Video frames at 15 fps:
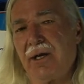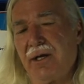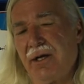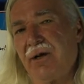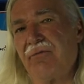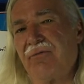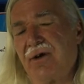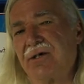and
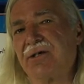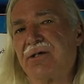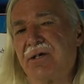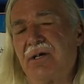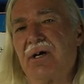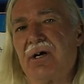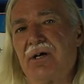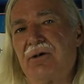he
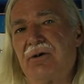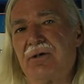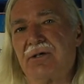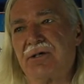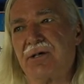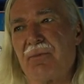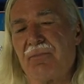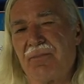invested $100
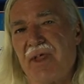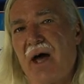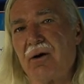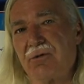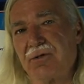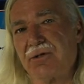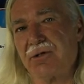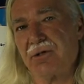and some
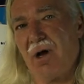thousand